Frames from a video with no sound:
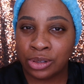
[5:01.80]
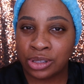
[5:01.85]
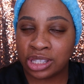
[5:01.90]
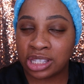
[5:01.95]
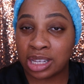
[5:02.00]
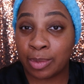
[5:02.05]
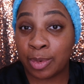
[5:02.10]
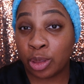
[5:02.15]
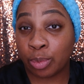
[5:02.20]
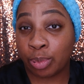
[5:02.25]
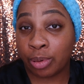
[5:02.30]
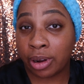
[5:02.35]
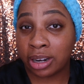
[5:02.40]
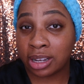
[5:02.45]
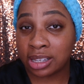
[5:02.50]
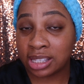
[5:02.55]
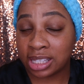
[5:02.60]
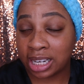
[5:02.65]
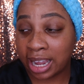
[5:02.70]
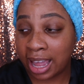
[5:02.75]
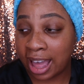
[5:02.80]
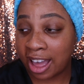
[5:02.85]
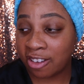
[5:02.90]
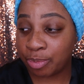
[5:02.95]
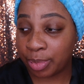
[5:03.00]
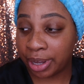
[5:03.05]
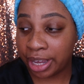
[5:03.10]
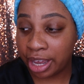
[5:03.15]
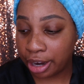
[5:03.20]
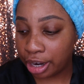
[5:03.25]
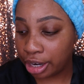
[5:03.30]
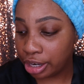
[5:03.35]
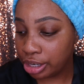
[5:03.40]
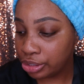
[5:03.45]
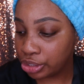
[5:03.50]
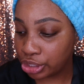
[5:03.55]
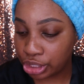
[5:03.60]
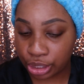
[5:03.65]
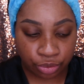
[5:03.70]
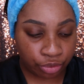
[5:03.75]
some of the products that I have by her.
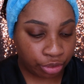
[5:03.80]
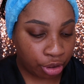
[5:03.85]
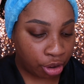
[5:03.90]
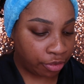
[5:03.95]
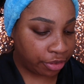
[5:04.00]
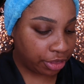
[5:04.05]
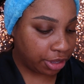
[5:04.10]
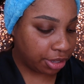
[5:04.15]
So over